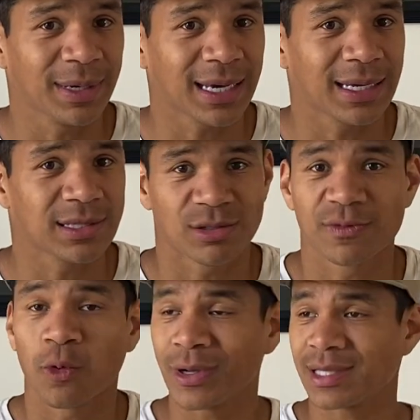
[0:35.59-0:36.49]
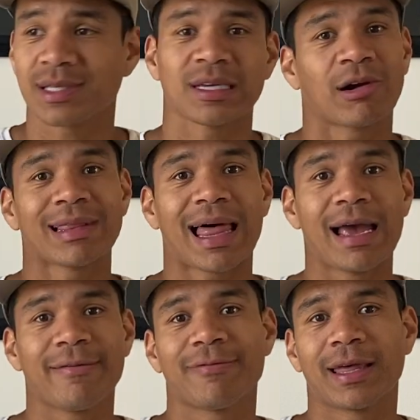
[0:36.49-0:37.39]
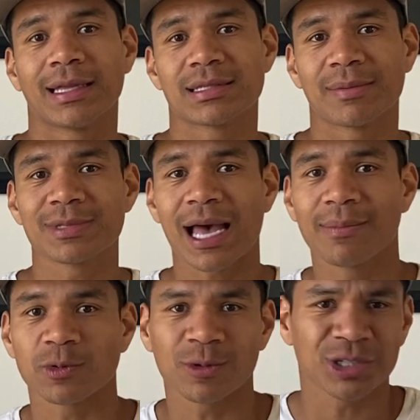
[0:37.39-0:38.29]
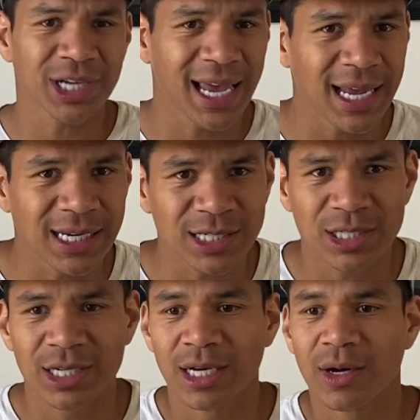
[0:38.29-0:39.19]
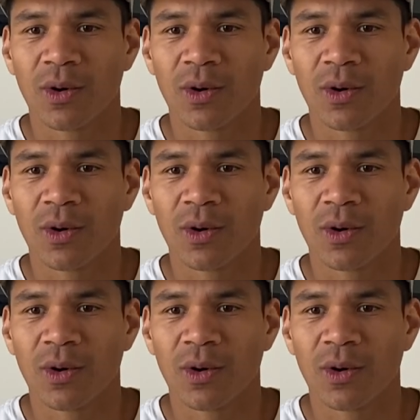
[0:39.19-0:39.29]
because there's voices in our life that sometimes will change